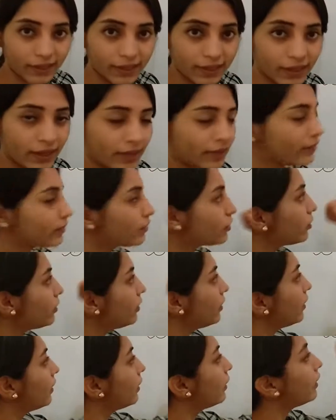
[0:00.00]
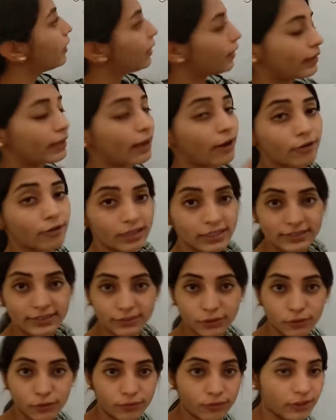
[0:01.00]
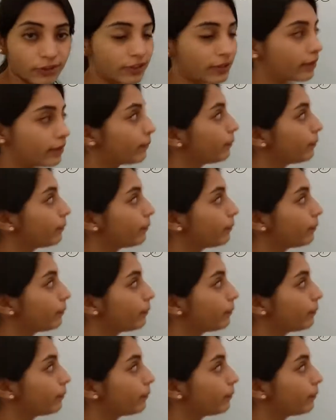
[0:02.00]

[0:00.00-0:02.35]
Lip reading: Understood? Now let's go further.